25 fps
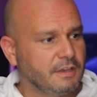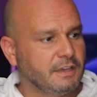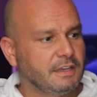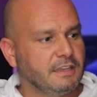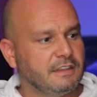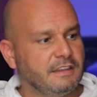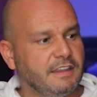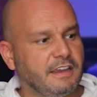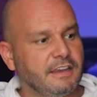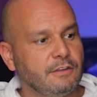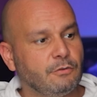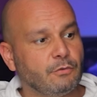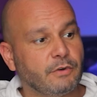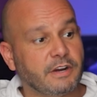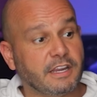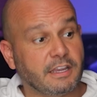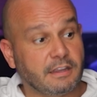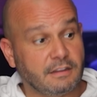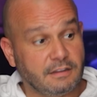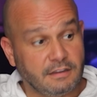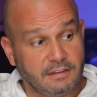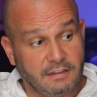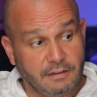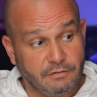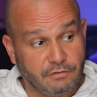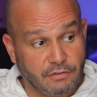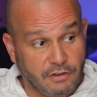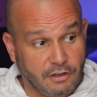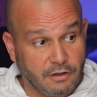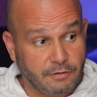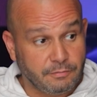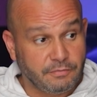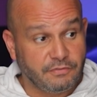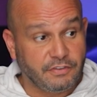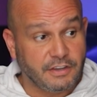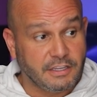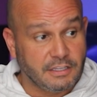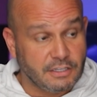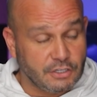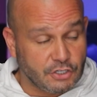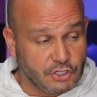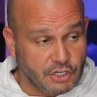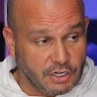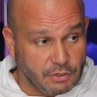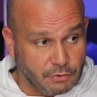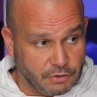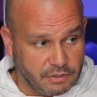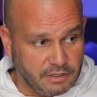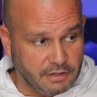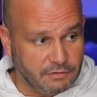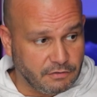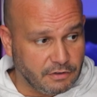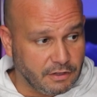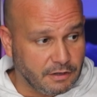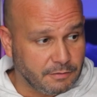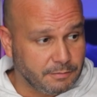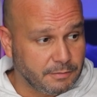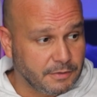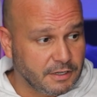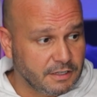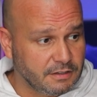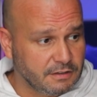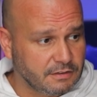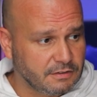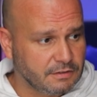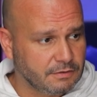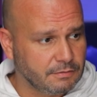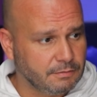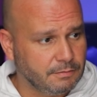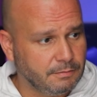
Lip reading: Then we're going to finish our development